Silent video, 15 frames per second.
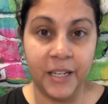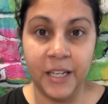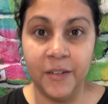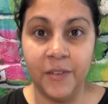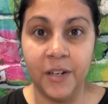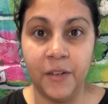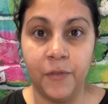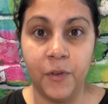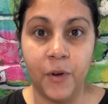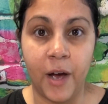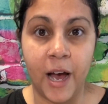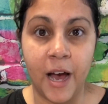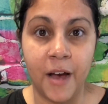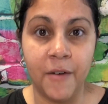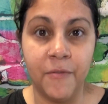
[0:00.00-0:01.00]
even if you
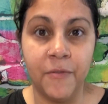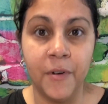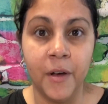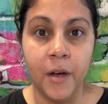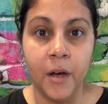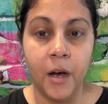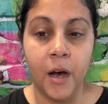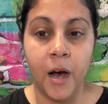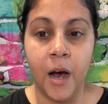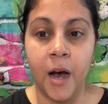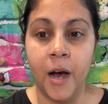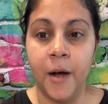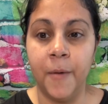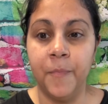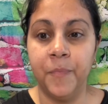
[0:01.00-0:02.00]
have
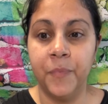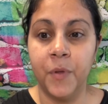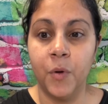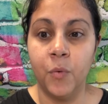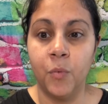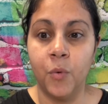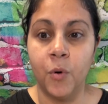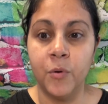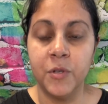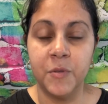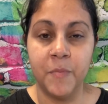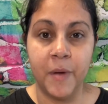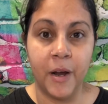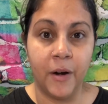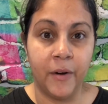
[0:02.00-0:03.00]

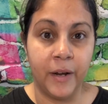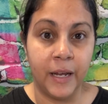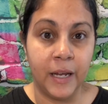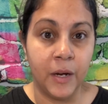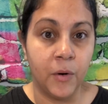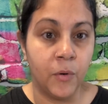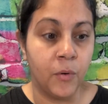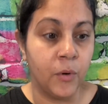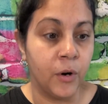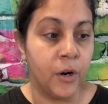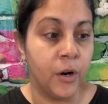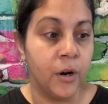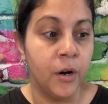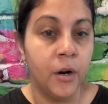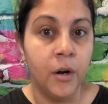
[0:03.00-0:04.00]
rosemary
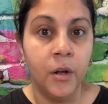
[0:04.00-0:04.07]
or